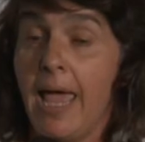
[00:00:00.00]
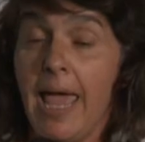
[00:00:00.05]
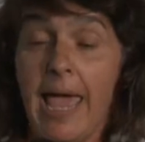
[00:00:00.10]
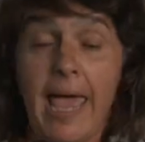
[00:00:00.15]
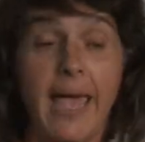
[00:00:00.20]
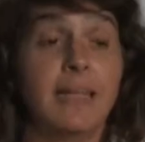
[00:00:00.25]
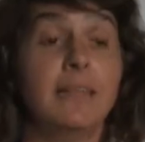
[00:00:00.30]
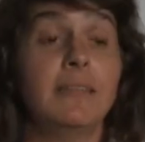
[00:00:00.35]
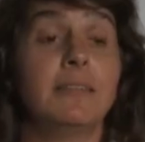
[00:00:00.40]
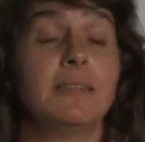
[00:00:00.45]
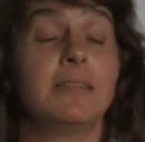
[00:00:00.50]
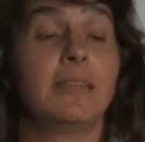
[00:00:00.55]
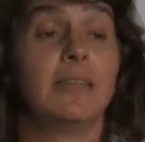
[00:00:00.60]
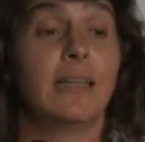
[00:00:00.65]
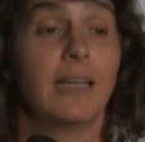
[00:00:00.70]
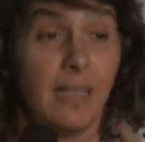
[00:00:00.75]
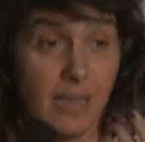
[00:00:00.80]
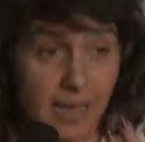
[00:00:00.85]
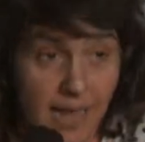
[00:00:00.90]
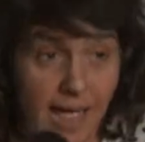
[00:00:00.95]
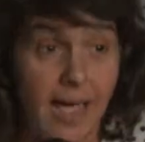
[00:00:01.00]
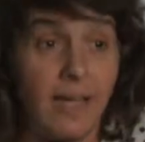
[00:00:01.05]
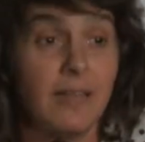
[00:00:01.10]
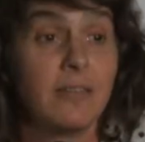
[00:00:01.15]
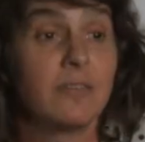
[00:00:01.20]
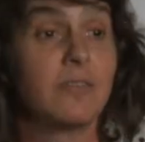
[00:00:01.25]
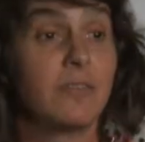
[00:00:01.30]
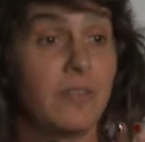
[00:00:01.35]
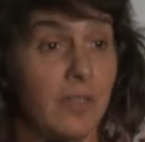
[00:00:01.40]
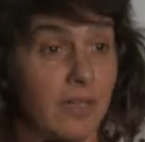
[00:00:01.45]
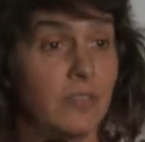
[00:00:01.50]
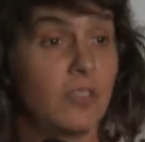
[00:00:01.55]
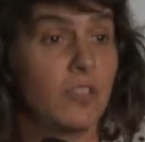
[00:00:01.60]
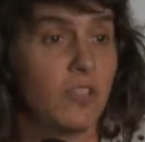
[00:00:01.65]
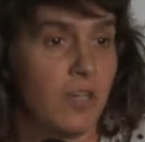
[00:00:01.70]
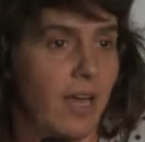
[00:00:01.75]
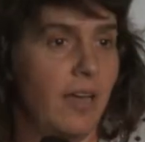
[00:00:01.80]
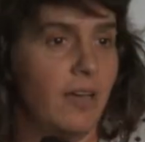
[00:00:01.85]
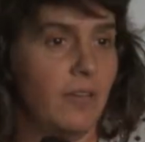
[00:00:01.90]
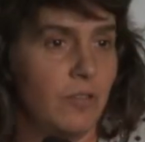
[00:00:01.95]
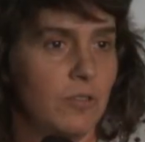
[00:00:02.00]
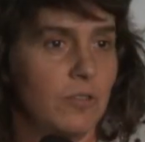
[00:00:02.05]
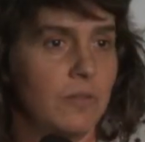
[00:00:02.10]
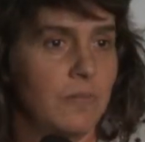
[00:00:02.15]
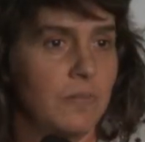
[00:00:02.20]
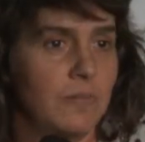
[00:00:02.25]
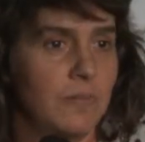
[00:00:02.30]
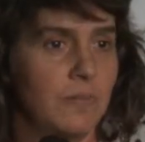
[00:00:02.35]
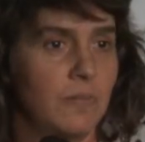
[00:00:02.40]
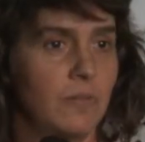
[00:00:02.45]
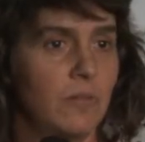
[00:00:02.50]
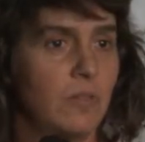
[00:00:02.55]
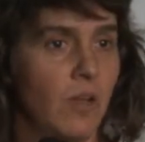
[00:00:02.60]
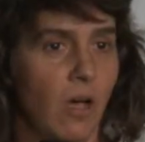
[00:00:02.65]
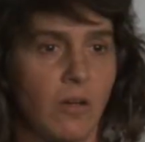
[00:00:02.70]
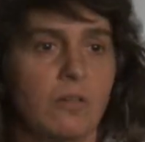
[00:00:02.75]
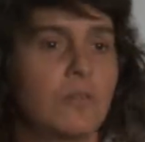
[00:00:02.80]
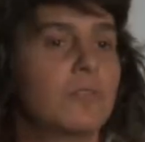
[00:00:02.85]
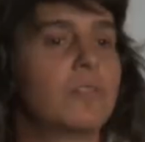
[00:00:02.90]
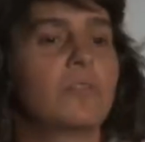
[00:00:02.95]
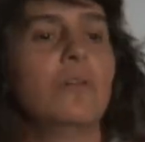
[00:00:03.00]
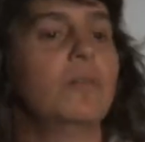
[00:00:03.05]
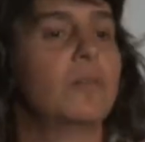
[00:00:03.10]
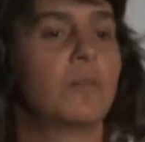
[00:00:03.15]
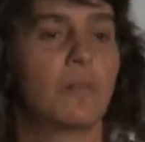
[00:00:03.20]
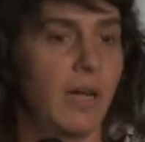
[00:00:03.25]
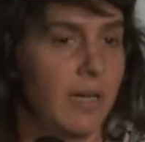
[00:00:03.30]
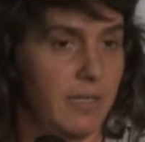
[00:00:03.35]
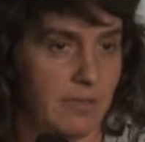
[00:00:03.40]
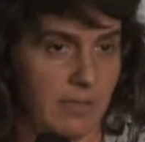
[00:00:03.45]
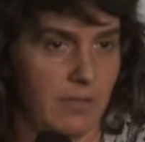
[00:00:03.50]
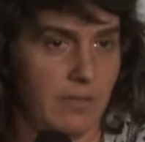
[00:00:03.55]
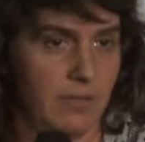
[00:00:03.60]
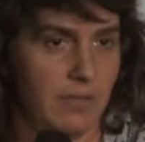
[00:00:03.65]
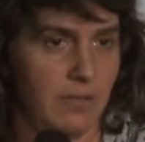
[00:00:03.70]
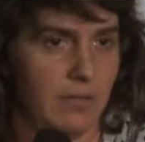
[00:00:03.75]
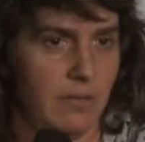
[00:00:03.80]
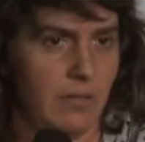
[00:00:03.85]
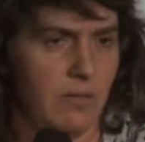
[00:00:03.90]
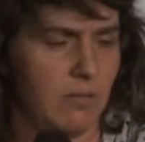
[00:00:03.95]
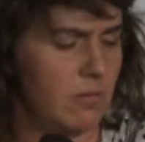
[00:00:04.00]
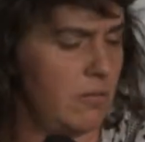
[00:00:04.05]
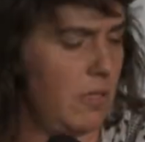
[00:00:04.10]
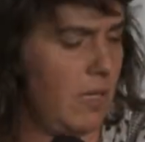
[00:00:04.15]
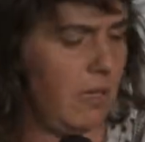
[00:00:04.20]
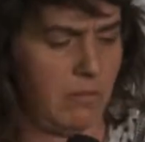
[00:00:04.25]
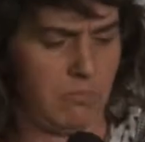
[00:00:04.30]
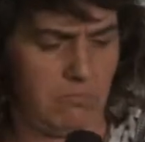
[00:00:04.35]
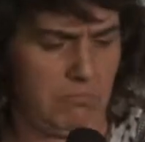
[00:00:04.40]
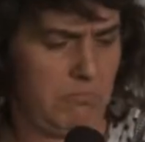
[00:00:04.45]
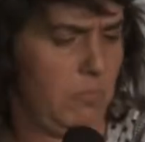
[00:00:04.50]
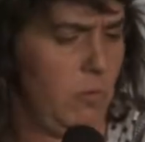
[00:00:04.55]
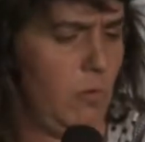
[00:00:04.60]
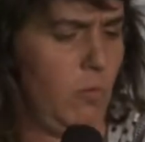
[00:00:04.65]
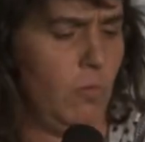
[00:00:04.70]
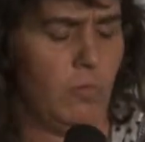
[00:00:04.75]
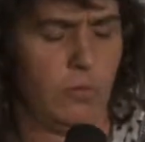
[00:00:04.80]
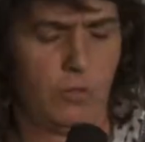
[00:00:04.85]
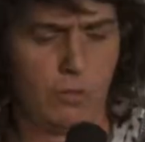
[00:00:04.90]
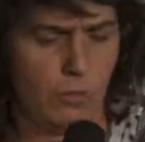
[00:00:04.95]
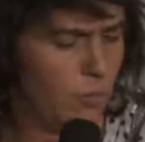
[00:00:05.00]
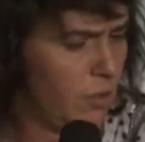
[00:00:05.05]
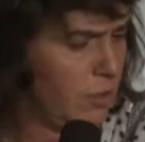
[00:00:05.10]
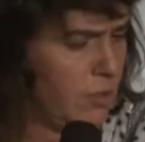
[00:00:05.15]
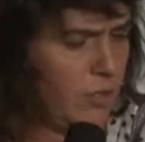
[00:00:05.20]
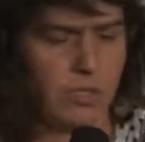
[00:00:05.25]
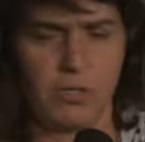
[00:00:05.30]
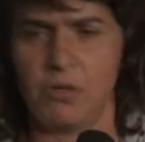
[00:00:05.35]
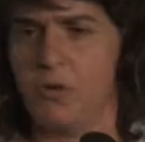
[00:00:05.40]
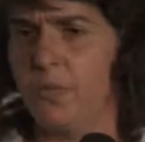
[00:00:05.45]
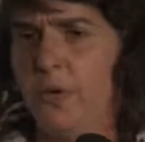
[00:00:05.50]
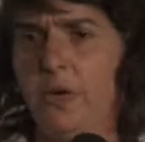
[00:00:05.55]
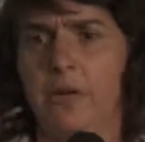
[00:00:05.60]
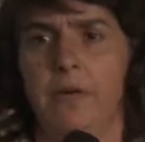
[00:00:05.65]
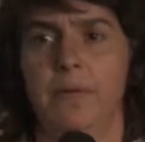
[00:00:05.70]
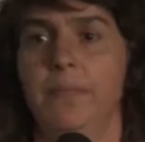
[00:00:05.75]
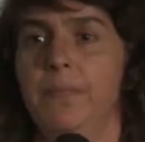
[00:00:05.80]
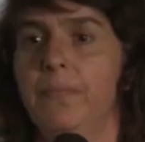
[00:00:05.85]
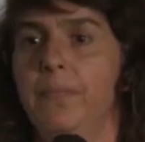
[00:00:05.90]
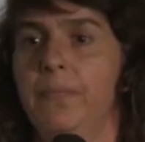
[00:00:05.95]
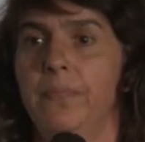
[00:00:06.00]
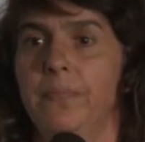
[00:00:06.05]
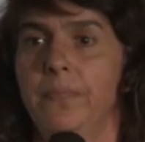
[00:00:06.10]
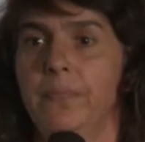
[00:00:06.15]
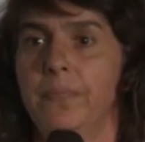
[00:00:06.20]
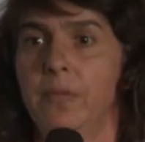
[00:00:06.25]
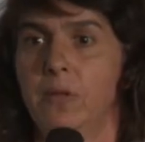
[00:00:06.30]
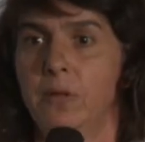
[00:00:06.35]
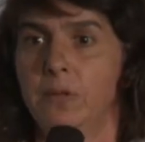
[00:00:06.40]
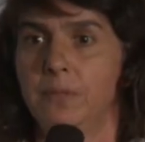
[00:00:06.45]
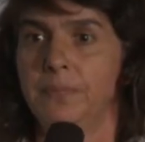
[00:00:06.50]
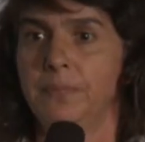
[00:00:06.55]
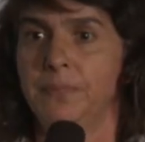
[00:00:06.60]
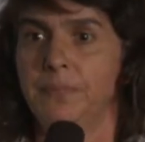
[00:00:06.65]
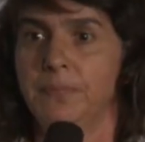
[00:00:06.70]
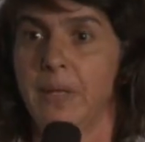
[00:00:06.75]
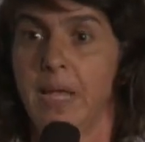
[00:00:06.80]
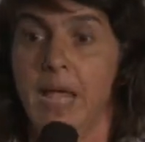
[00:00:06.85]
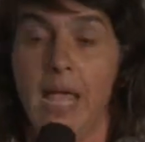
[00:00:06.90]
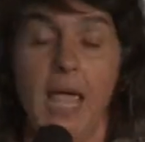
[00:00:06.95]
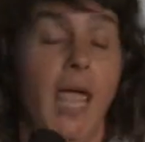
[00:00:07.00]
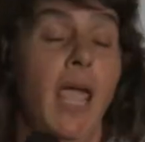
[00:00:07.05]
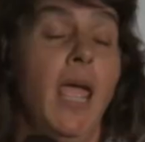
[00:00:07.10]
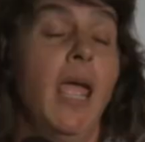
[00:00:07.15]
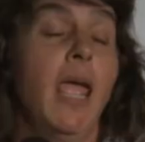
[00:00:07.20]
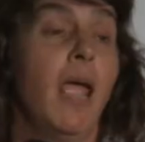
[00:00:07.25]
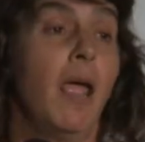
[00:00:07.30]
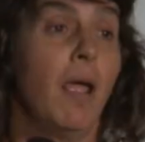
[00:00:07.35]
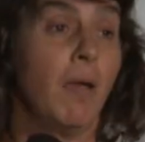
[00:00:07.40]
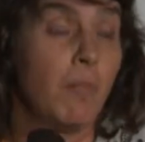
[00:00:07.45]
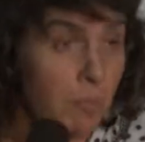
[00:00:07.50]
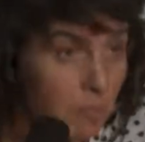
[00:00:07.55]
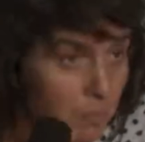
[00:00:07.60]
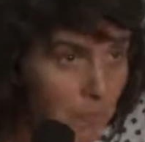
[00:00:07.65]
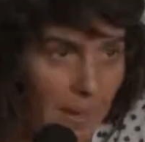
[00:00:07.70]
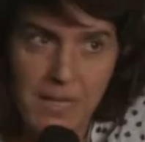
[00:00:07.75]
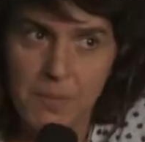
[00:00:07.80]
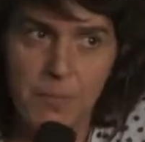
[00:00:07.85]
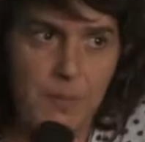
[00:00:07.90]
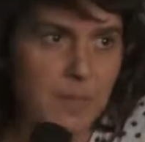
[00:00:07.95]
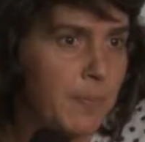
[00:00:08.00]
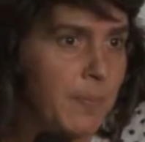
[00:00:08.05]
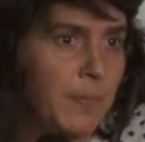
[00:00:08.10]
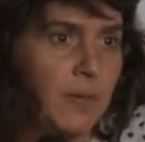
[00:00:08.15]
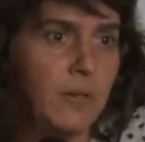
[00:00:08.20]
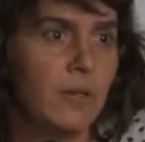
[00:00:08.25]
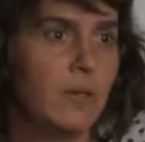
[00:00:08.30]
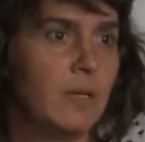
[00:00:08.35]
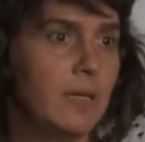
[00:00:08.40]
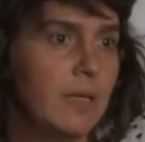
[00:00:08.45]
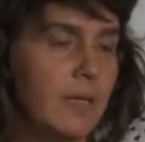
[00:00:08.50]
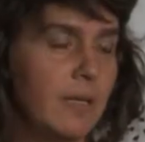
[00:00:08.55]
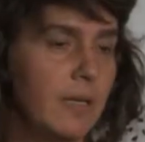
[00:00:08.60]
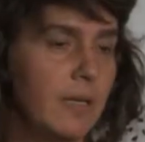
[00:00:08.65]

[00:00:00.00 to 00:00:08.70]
And alas, things change. Doctors go crazy. Doctors are like, so where's the tumor? No? Many people,